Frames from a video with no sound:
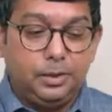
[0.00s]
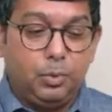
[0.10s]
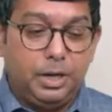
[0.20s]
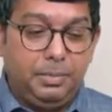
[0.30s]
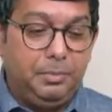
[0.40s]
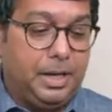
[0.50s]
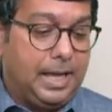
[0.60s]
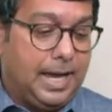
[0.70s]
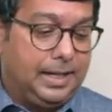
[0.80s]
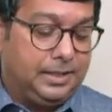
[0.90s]
what I mean by
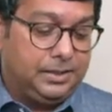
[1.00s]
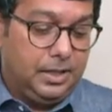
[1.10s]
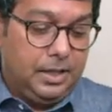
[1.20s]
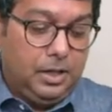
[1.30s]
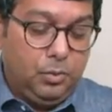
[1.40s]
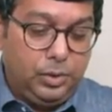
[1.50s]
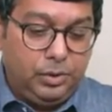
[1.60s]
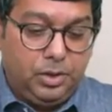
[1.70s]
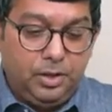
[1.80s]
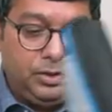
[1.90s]
that is when you
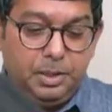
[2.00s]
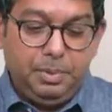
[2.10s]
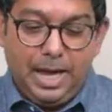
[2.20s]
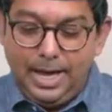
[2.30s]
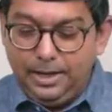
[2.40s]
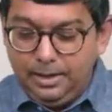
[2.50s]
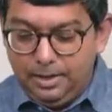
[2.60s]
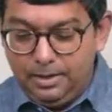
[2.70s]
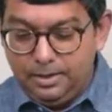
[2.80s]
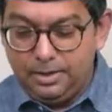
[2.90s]
close the bag,
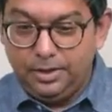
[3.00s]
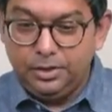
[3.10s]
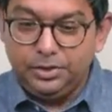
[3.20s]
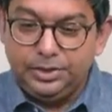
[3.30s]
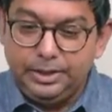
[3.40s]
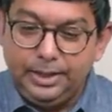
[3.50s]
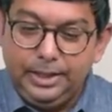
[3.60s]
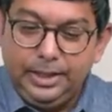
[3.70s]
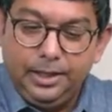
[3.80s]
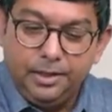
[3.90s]
you'll see
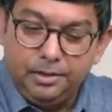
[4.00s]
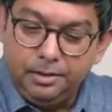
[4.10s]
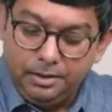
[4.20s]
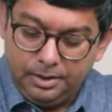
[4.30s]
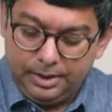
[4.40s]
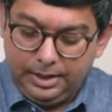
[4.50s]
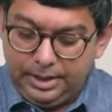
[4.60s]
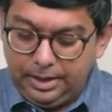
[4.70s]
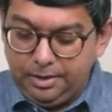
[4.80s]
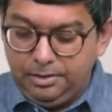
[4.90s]
here and
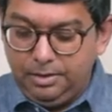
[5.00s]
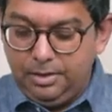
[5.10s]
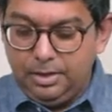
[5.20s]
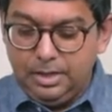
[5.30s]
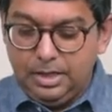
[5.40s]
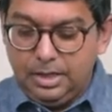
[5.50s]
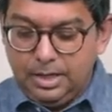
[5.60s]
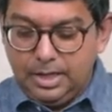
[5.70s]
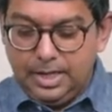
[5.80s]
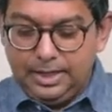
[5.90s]
here,
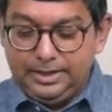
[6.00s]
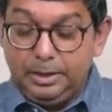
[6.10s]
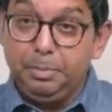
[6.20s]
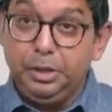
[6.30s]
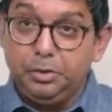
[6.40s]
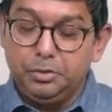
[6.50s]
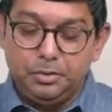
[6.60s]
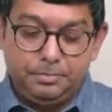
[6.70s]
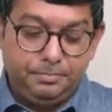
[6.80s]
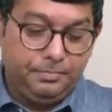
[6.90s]
I can see blue.
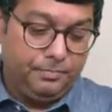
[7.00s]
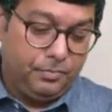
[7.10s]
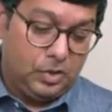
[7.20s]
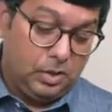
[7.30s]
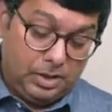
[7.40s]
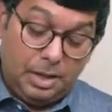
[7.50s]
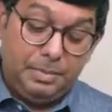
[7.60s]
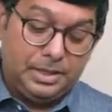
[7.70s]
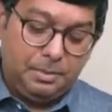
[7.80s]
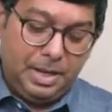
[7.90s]
That
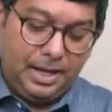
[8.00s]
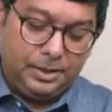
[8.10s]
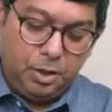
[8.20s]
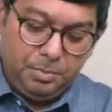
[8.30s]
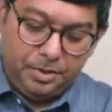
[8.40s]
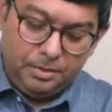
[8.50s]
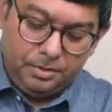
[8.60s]
means the bag's open.